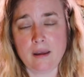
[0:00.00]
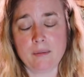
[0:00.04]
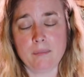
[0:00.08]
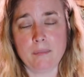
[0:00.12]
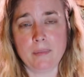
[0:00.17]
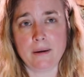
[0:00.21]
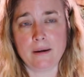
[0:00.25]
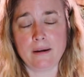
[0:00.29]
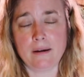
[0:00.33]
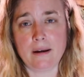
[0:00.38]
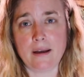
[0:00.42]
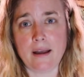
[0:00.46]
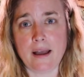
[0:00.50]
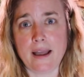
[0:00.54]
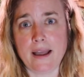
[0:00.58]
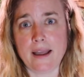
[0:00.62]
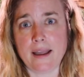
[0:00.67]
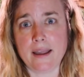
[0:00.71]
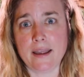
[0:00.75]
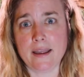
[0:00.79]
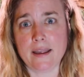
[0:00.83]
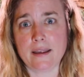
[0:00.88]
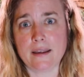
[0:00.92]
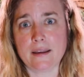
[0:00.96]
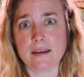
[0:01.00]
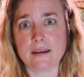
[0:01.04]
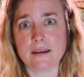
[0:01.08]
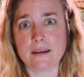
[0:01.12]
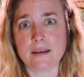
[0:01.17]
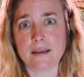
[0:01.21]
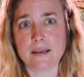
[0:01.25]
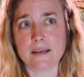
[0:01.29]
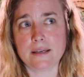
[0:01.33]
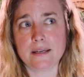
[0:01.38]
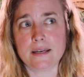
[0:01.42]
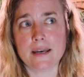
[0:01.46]
But I
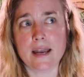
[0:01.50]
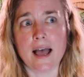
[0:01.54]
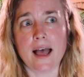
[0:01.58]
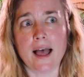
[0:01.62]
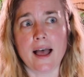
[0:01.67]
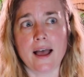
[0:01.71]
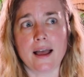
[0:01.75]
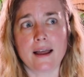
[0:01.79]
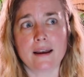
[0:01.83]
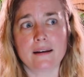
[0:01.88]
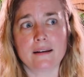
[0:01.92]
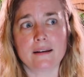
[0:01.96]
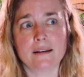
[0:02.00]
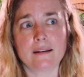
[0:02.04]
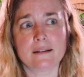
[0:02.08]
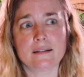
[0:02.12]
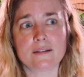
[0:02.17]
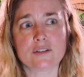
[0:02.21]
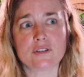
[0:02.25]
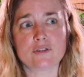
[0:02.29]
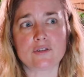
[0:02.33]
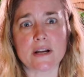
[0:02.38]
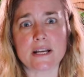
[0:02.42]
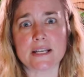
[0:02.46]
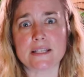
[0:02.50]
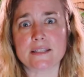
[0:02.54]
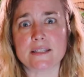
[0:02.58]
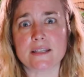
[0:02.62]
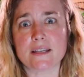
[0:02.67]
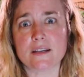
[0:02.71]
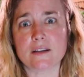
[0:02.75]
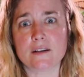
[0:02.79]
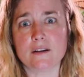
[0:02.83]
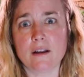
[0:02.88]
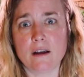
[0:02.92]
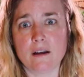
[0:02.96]
cannot stress
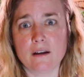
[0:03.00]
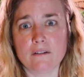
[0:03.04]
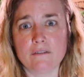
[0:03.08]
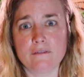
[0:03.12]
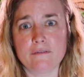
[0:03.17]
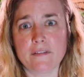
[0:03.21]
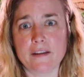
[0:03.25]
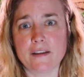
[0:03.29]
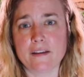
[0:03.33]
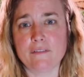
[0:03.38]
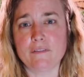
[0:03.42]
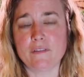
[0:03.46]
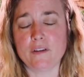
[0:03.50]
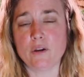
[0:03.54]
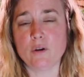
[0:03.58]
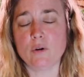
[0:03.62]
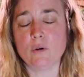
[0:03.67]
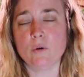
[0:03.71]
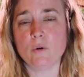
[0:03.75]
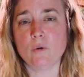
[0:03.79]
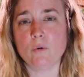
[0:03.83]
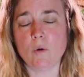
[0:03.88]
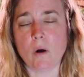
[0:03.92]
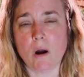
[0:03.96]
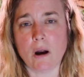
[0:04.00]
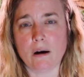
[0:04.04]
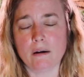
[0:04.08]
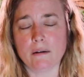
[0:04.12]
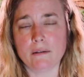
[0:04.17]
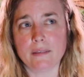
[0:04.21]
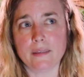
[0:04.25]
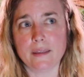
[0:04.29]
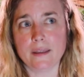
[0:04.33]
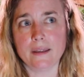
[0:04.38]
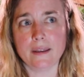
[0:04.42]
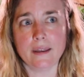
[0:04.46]
enough, if you are
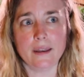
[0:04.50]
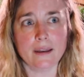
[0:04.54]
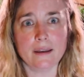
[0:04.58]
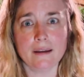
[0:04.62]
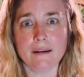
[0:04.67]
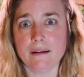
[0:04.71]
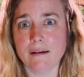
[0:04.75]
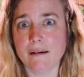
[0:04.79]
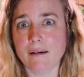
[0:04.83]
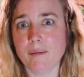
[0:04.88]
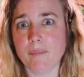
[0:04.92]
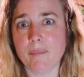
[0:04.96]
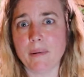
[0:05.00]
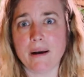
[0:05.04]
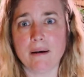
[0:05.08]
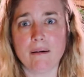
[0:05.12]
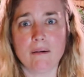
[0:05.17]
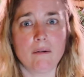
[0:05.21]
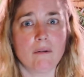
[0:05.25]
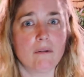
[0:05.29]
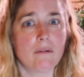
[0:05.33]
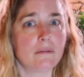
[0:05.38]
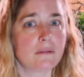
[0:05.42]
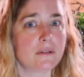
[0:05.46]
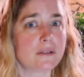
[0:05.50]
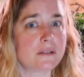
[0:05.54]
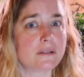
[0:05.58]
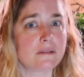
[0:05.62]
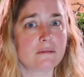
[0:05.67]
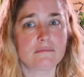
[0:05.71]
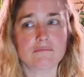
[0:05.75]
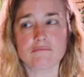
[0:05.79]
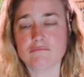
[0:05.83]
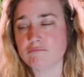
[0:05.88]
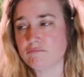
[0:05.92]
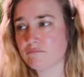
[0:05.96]
thinking about,
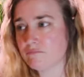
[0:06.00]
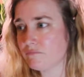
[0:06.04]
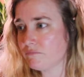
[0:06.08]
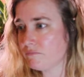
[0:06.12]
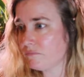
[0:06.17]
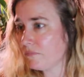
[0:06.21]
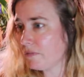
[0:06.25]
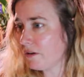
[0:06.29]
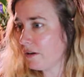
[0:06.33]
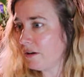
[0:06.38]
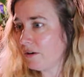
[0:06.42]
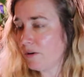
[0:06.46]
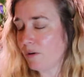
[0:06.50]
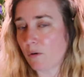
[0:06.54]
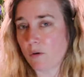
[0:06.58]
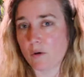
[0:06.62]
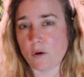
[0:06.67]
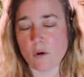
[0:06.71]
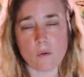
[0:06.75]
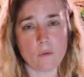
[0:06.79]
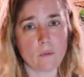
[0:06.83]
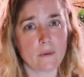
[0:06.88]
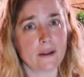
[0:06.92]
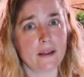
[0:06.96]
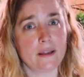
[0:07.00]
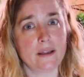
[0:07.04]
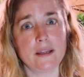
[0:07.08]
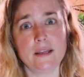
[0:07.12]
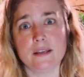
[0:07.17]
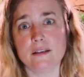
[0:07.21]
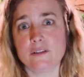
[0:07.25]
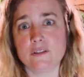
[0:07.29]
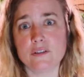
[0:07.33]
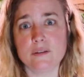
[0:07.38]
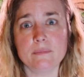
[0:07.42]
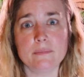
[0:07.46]
going
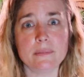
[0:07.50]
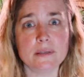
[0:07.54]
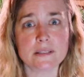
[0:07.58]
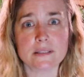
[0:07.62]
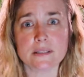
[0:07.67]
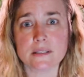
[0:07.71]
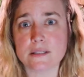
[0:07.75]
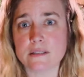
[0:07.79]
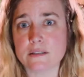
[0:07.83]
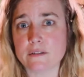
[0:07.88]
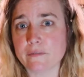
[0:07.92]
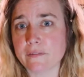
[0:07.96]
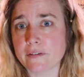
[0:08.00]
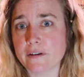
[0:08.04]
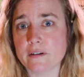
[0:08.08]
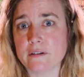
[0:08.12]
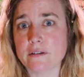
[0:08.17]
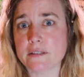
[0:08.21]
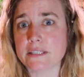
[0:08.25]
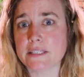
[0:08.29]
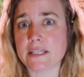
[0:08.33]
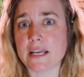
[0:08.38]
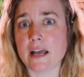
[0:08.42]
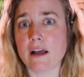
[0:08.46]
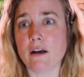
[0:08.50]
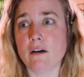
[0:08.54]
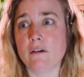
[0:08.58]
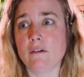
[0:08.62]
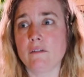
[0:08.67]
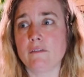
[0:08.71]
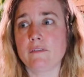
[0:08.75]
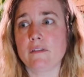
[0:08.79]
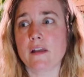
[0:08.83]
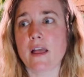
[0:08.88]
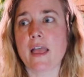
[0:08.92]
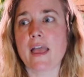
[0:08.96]
into business for
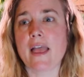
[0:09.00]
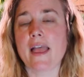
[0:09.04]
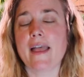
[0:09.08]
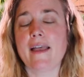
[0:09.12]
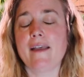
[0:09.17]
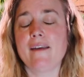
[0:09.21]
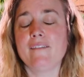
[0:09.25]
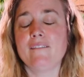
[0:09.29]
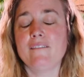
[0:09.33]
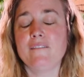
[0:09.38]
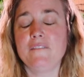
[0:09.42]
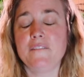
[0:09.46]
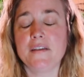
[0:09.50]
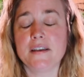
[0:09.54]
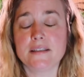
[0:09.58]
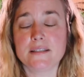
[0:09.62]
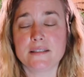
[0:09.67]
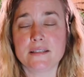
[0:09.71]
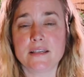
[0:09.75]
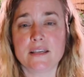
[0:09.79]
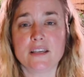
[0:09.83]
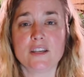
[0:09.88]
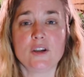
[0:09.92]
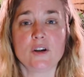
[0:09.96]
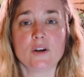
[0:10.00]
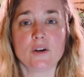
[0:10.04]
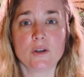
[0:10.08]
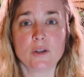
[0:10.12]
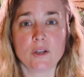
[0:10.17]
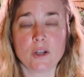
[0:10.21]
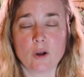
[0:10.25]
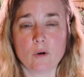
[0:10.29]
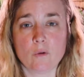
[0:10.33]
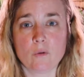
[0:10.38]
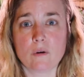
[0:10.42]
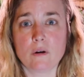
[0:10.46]
yourself, visit your
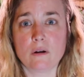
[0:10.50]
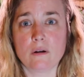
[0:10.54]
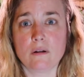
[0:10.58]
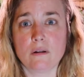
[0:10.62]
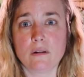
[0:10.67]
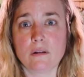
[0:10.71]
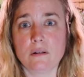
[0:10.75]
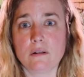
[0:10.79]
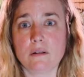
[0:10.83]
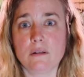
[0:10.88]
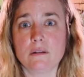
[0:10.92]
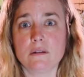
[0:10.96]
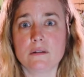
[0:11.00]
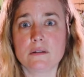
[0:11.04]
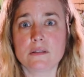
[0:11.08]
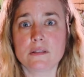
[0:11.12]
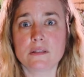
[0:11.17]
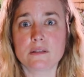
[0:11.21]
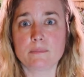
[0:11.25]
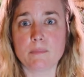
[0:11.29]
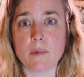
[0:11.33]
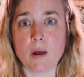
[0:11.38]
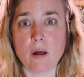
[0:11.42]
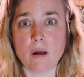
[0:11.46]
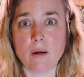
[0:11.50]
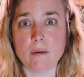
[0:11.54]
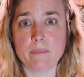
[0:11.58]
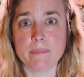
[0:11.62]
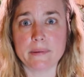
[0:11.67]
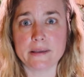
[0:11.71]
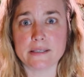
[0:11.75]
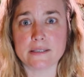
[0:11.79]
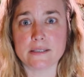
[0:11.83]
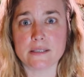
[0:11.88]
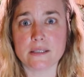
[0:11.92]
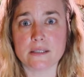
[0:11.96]
local small
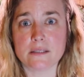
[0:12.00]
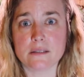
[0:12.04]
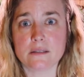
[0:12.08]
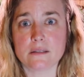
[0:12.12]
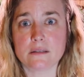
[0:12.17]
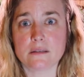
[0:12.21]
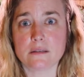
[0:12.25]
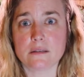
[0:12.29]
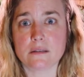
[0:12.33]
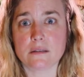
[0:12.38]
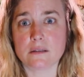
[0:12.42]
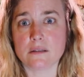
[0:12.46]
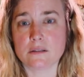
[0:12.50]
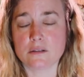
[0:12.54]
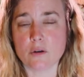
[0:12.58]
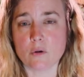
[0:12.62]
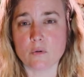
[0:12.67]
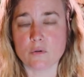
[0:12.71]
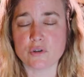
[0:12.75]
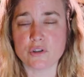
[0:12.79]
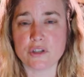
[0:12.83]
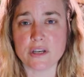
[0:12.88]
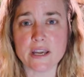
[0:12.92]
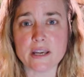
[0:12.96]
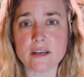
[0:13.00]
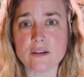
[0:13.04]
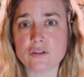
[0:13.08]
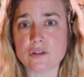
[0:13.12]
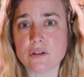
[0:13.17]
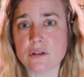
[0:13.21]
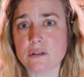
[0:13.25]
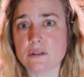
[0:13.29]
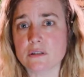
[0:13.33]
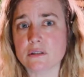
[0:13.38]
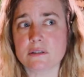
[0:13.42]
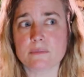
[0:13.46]
business
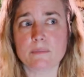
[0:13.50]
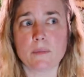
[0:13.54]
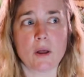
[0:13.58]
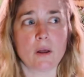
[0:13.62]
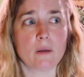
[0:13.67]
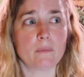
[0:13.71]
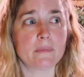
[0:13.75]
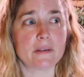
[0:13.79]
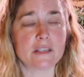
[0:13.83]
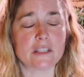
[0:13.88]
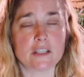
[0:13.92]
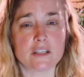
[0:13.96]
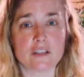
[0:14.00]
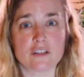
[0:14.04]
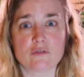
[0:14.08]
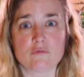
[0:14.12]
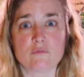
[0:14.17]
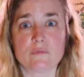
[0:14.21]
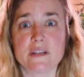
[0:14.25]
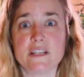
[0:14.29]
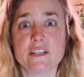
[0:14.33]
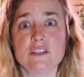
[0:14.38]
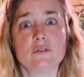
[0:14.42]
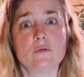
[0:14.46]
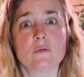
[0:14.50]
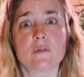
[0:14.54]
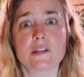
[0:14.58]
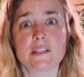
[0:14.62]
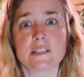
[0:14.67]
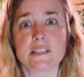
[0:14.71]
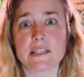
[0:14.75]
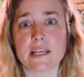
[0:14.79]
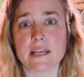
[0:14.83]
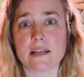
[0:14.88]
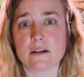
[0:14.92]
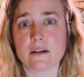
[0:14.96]
association, small business resource
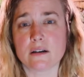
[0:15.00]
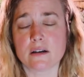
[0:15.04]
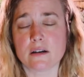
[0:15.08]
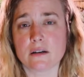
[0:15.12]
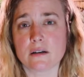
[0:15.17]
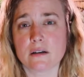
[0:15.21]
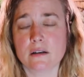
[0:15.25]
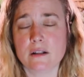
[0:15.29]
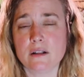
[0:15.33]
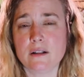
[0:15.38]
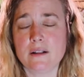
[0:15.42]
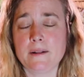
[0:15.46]
center,